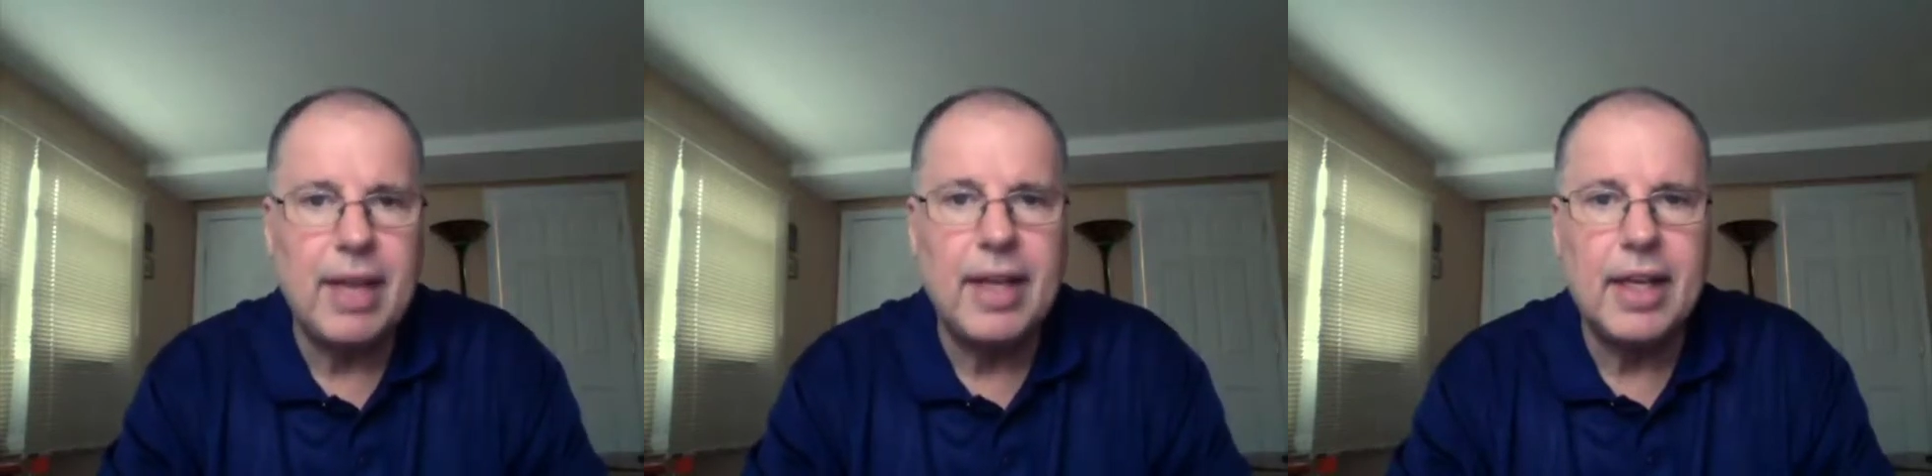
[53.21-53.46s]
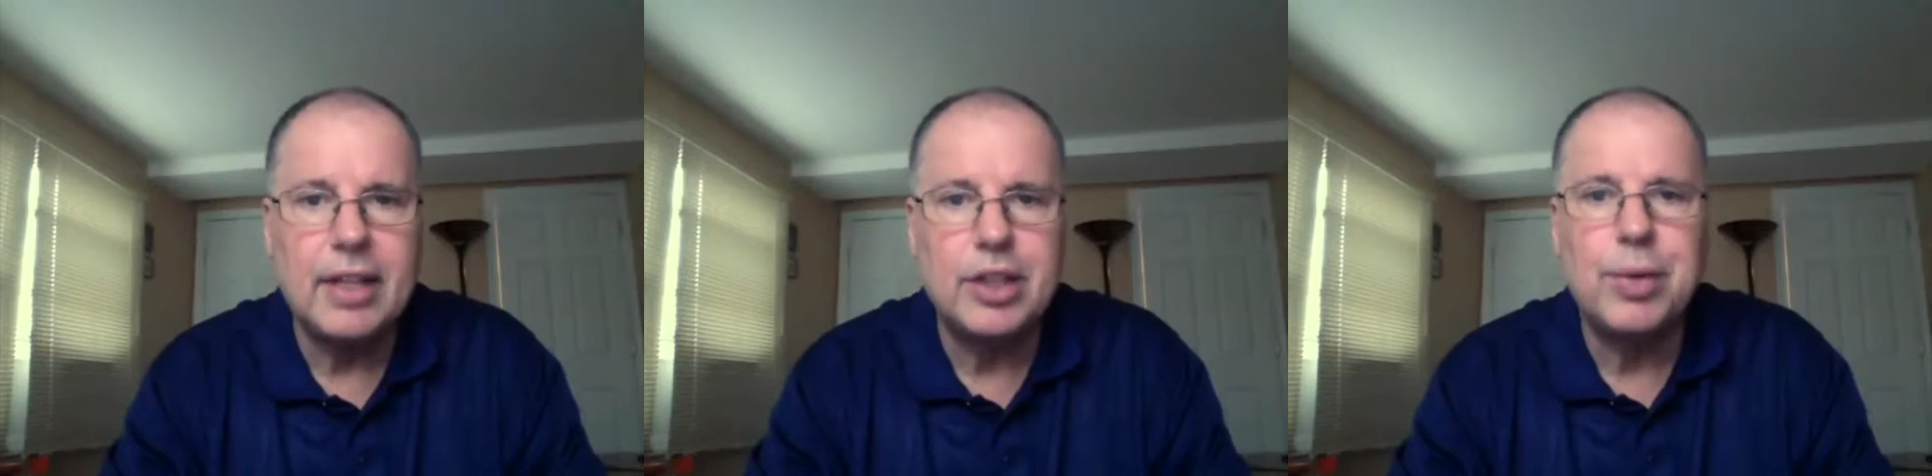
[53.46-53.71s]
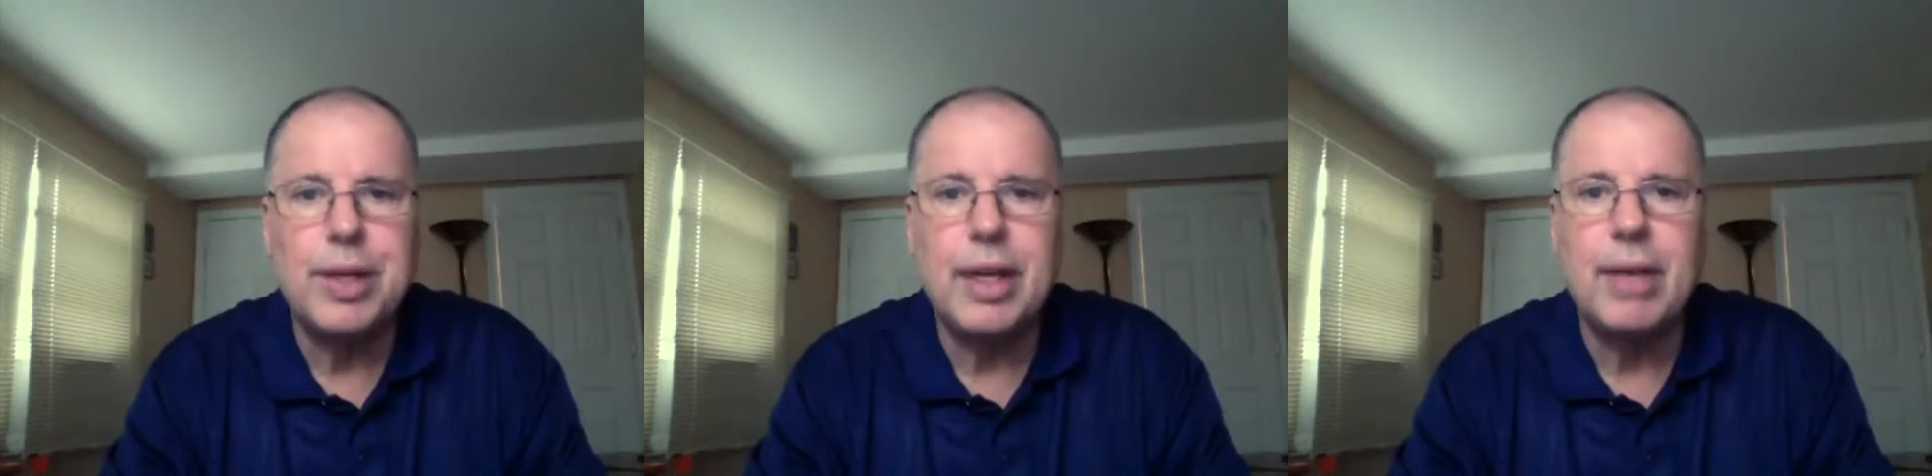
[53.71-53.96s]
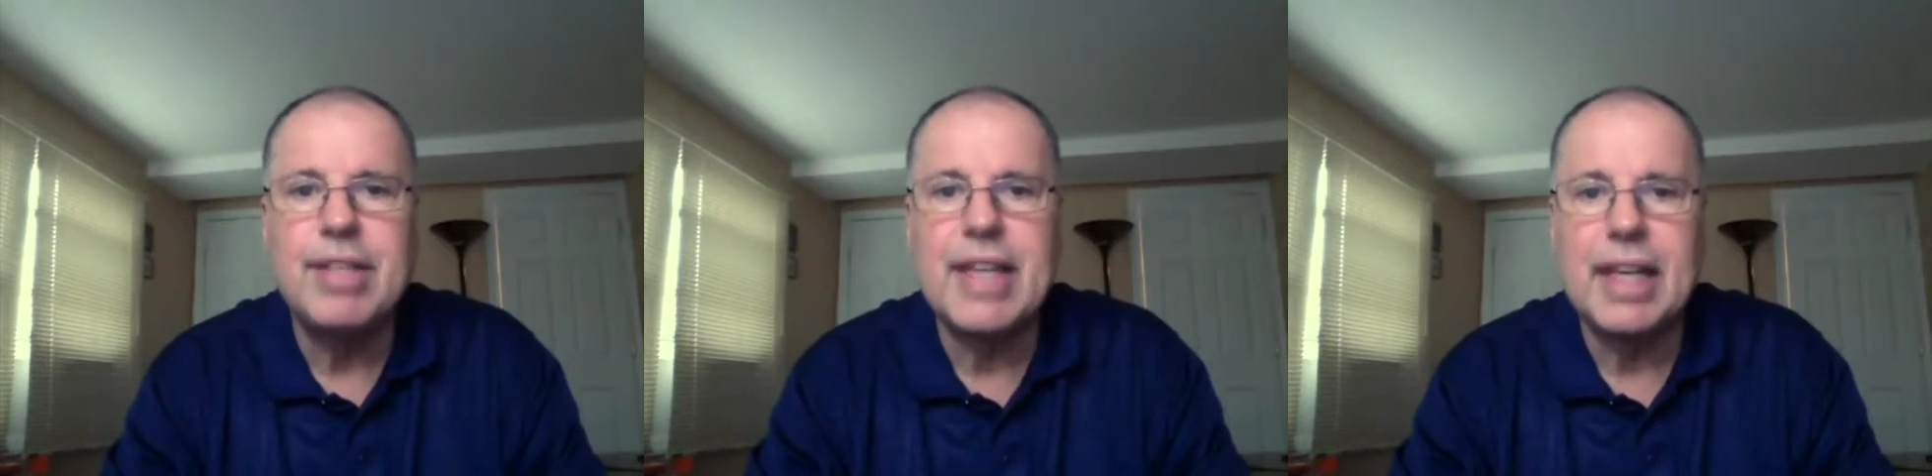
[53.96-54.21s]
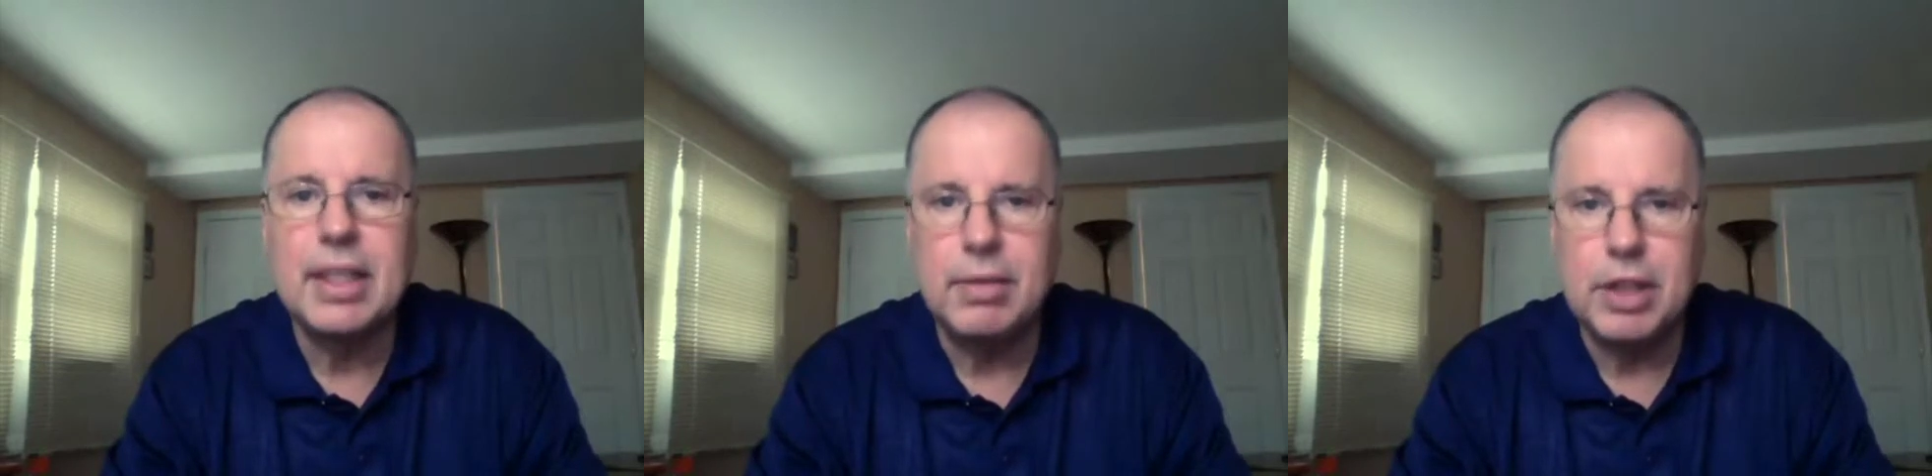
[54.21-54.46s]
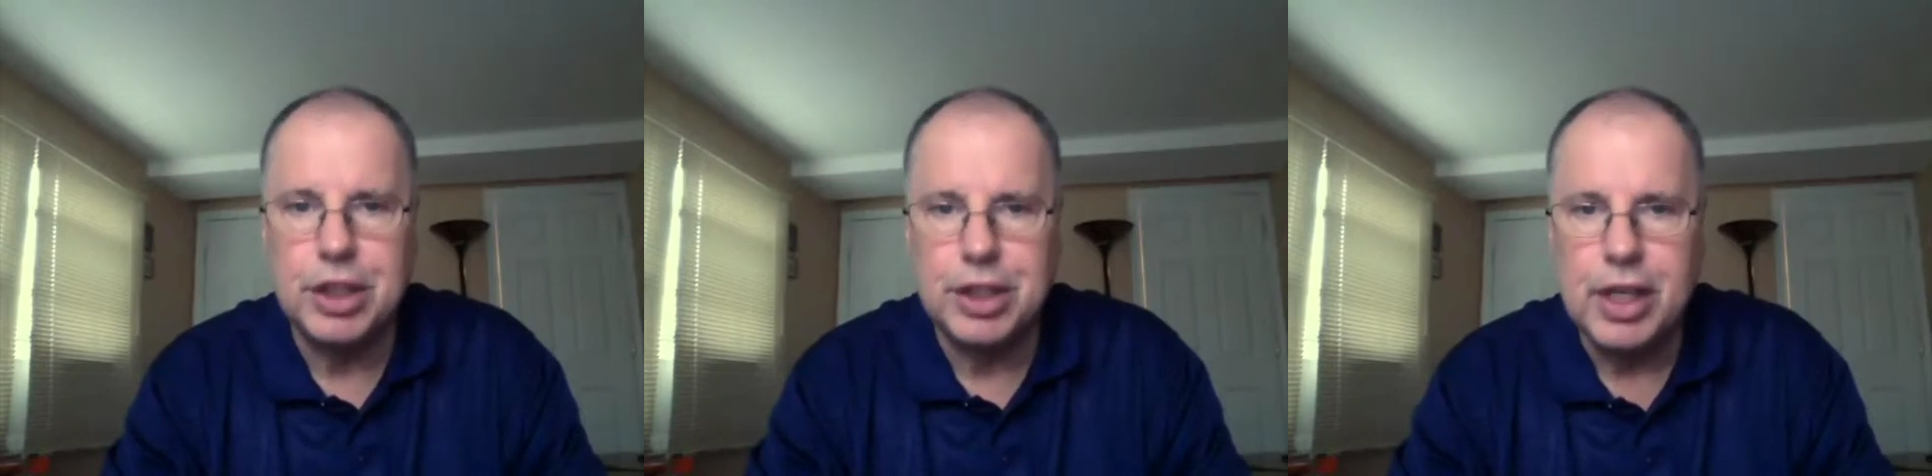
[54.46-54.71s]
in the history of
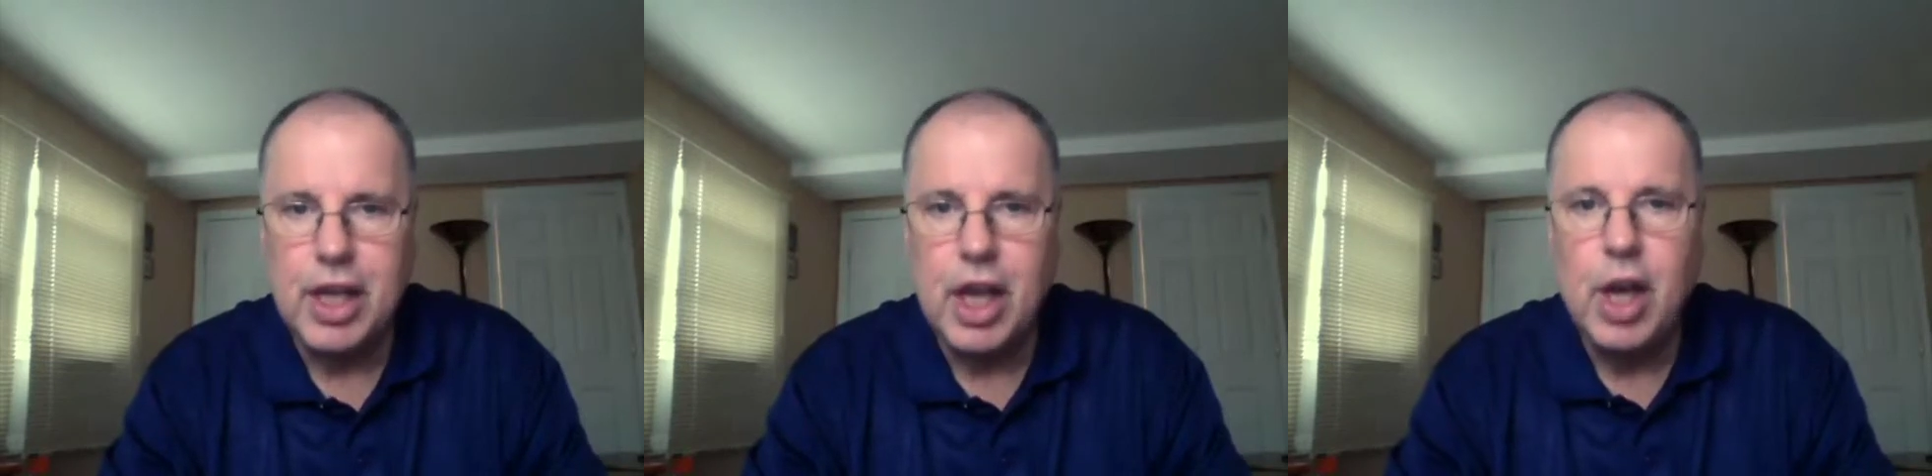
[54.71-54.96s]
television.